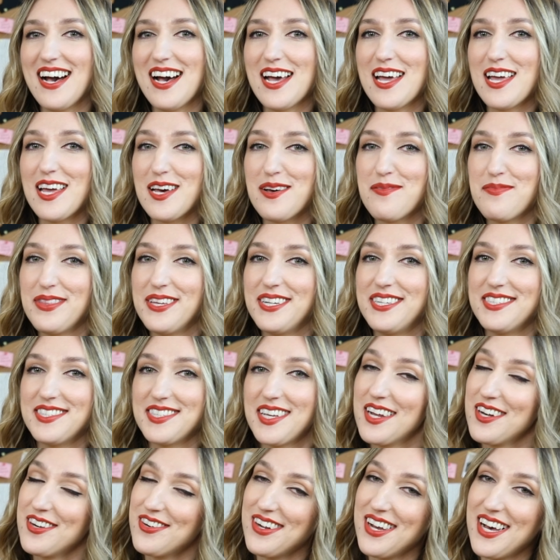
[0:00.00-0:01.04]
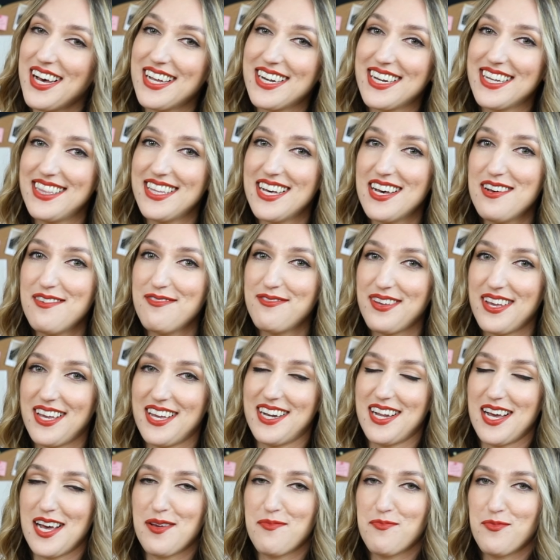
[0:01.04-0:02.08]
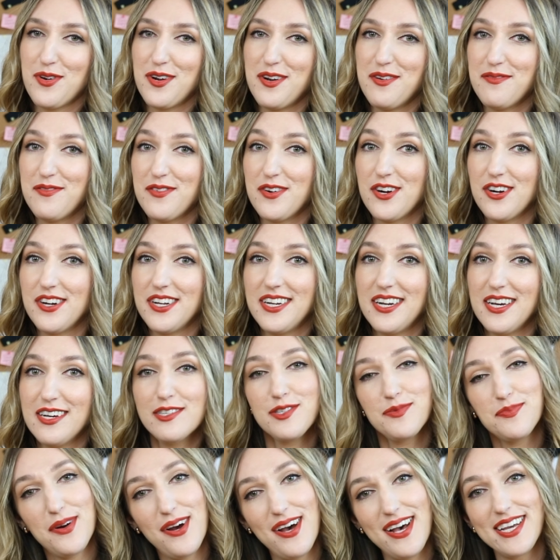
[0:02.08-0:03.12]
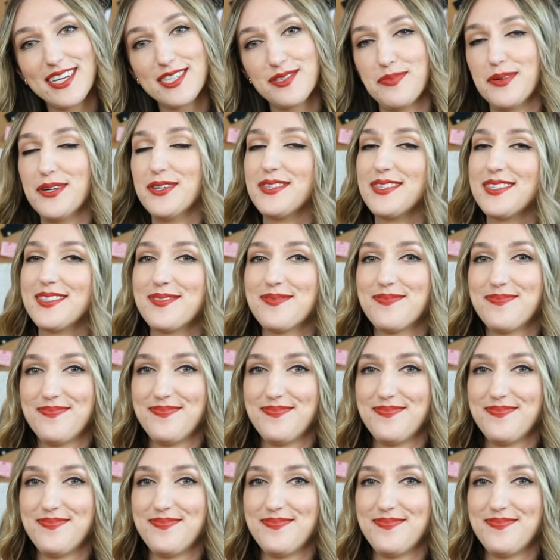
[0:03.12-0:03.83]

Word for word: I am the designer at Honeylove, and I'm one of our in-house bra experts.